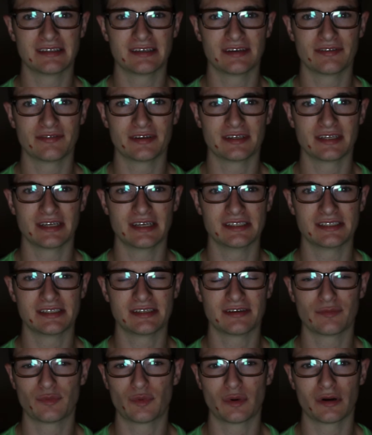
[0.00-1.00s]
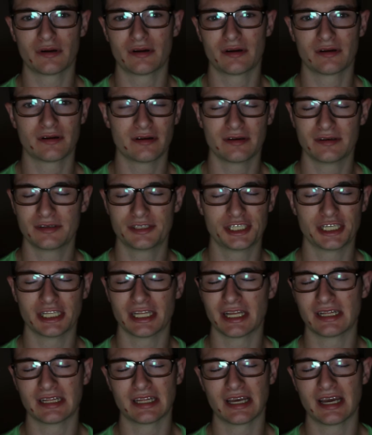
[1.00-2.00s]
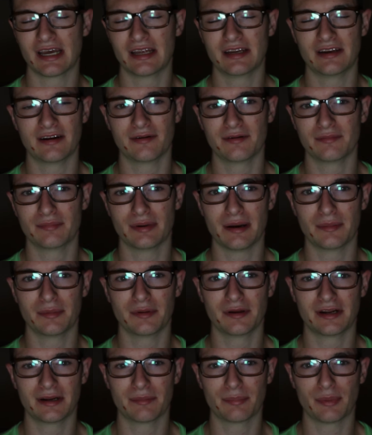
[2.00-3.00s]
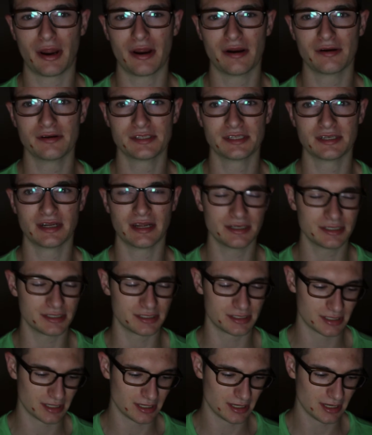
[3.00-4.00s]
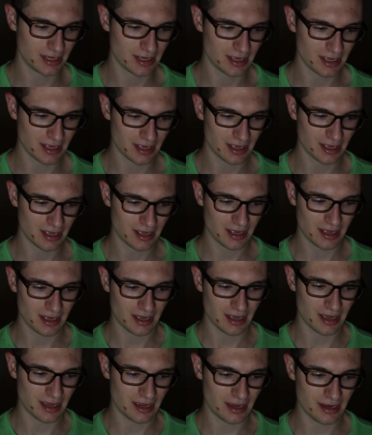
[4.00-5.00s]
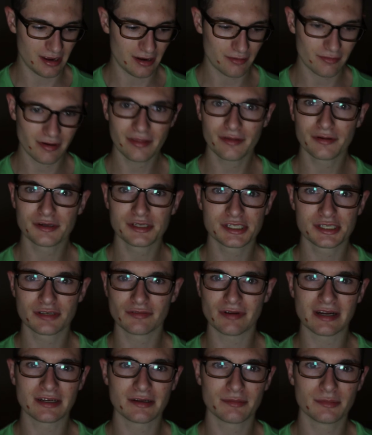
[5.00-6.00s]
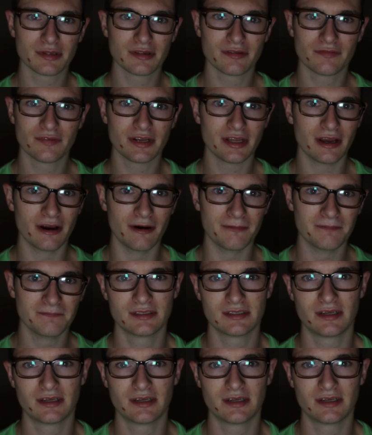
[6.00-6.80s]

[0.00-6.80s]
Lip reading: different days at work, shit like that, you know, in public, at bars, and I'd rather just direct him to the video,